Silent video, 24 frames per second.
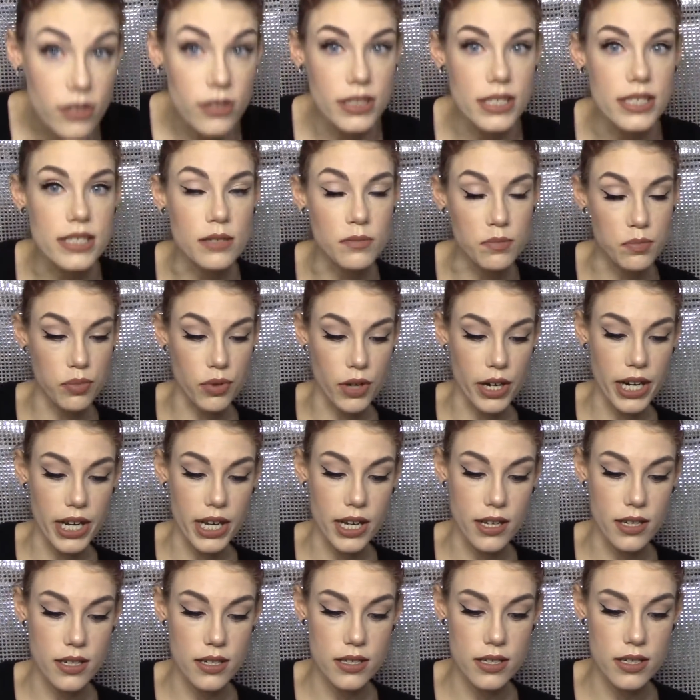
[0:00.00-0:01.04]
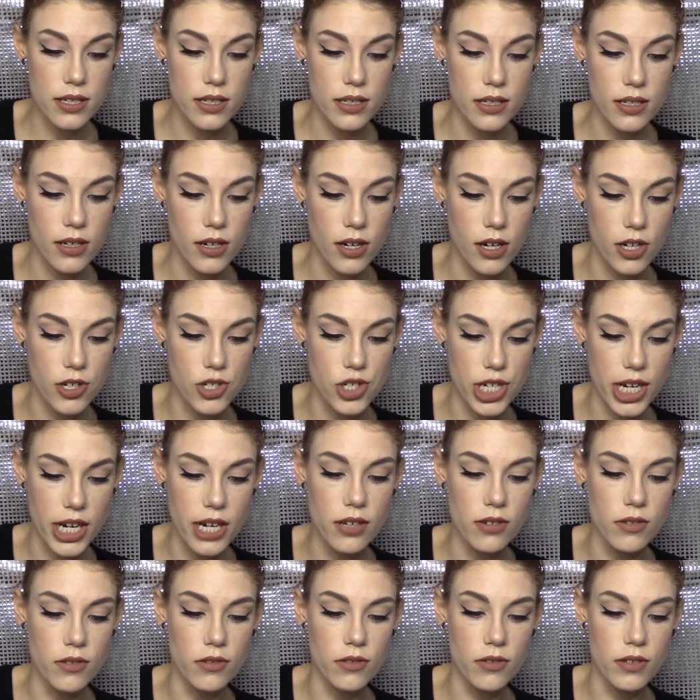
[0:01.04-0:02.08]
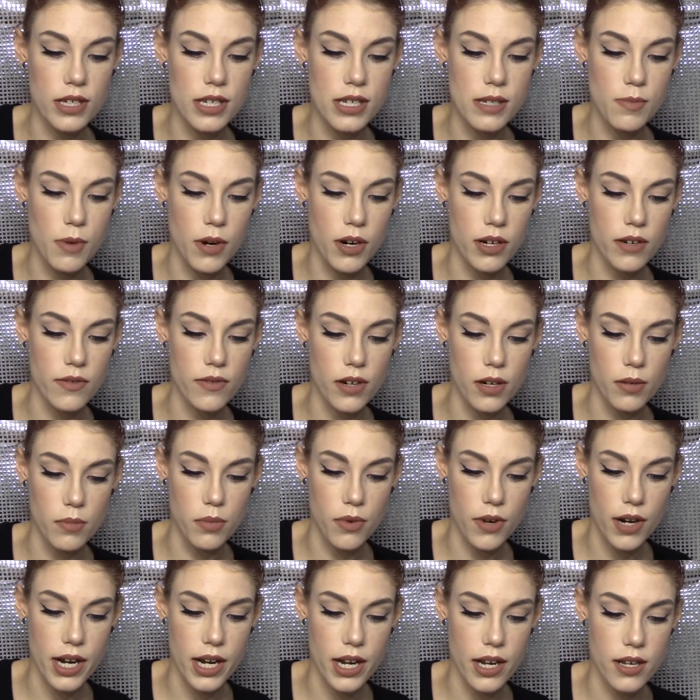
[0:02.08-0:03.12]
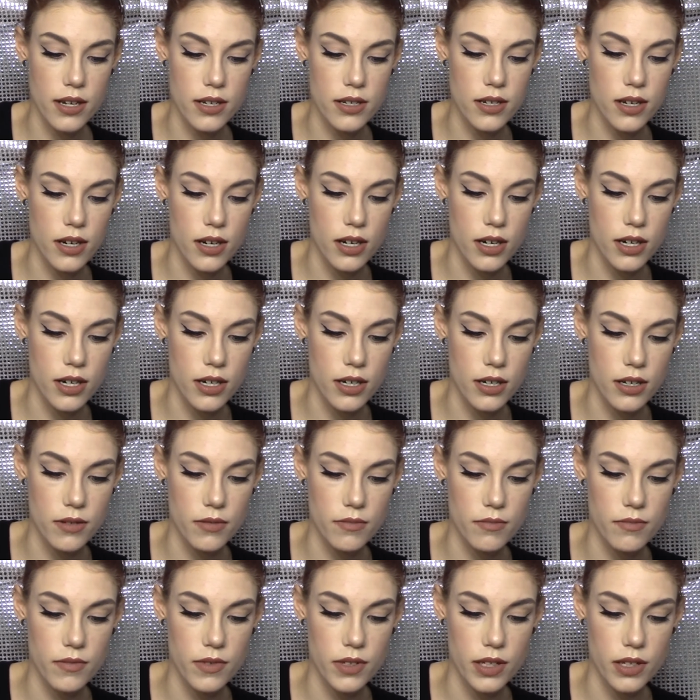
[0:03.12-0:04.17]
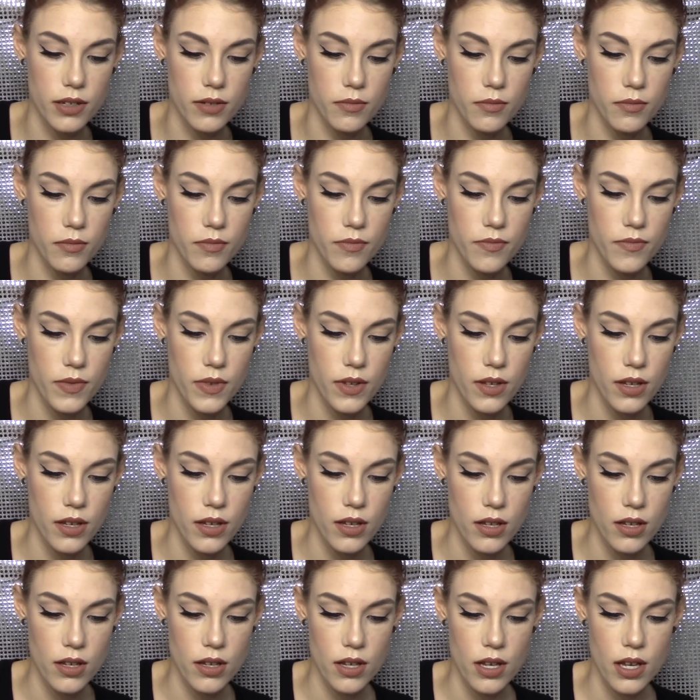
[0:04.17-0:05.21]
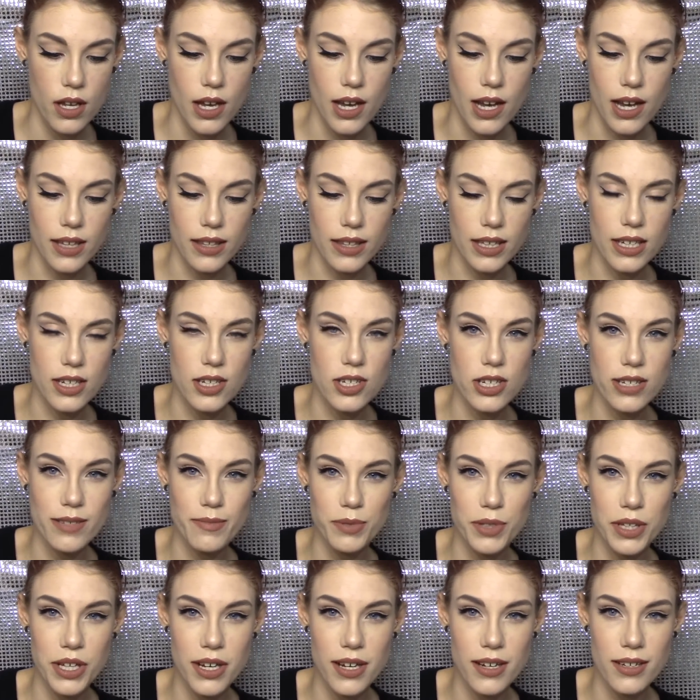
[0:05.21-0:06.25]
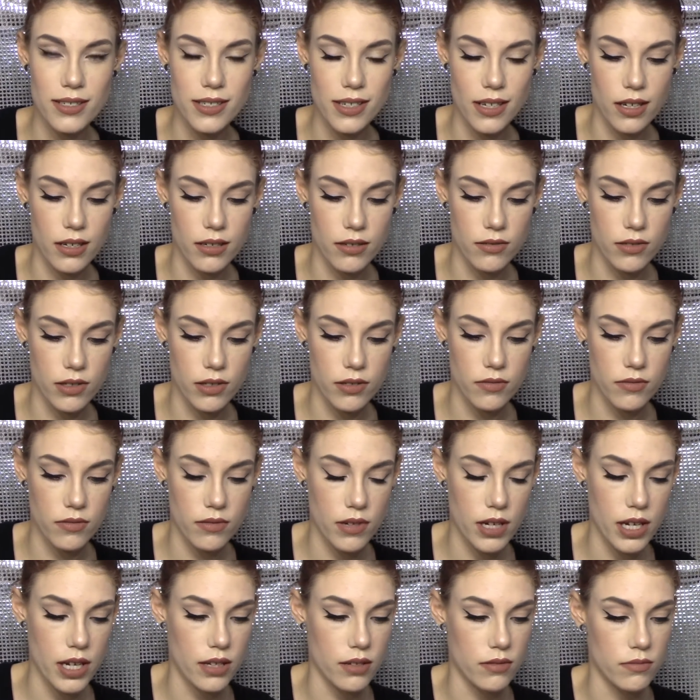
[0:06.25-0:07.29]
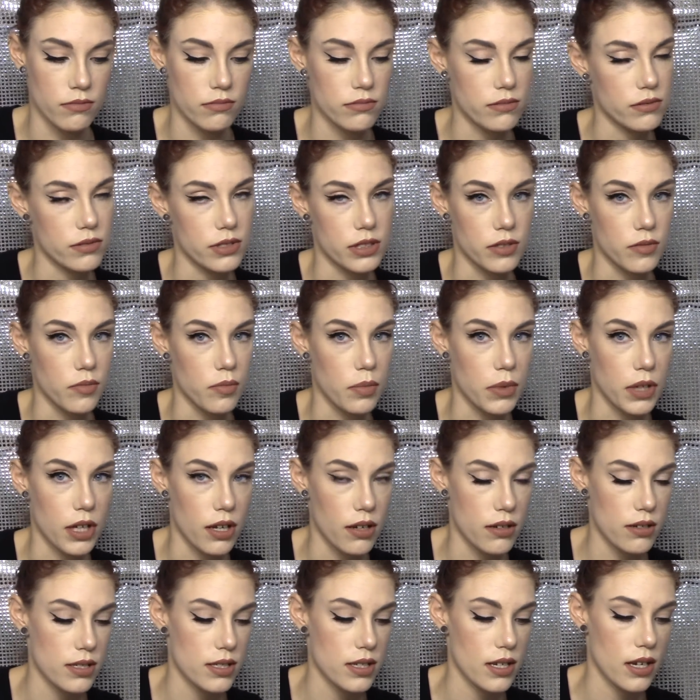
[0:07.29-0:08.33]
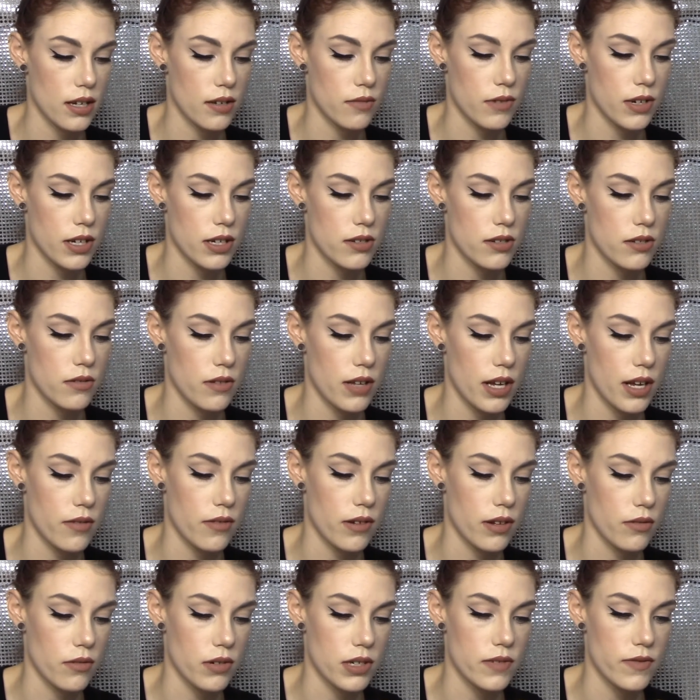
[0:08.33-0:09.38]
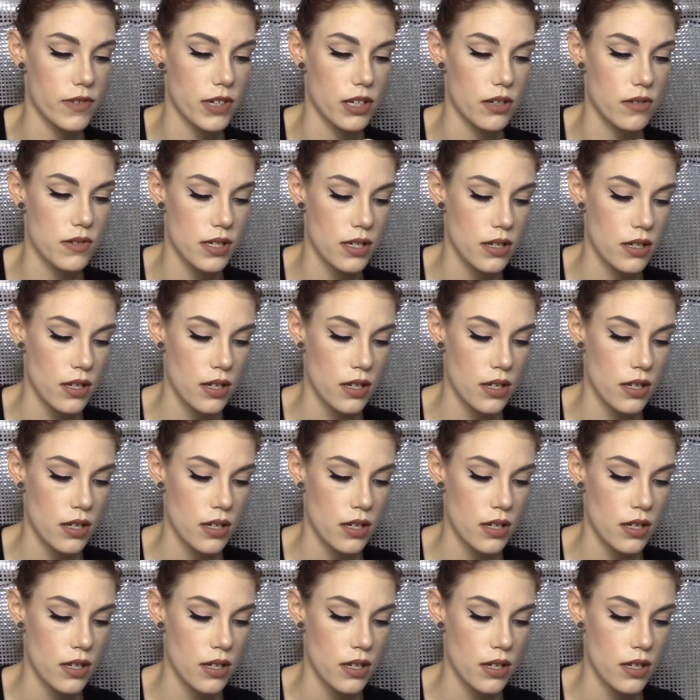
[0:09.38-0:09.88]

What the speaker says: is a brand. Her channel is part of her brand. Her, you know, I think she blogs. I don't know. I don't do blogs. I'd rather watch videos.